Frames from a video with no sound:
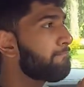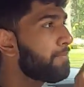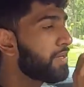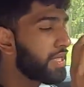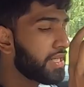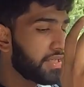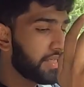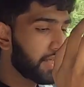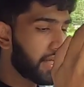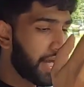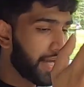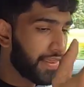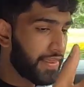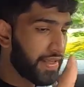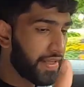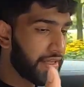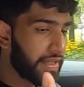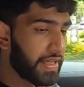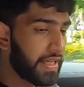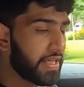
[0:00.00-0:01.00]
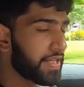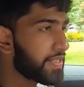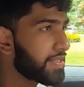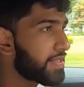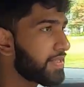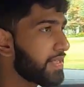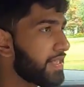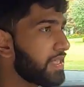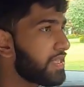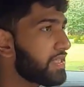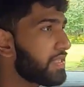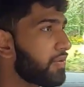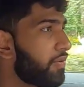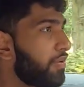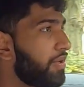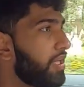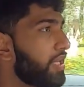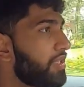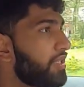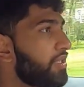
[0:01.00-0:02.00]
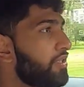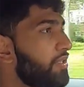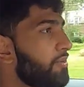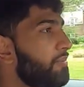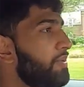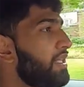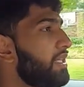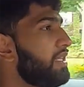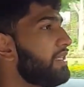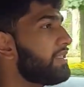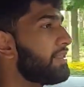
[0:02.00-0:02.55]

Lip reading: But I think it's oriented to be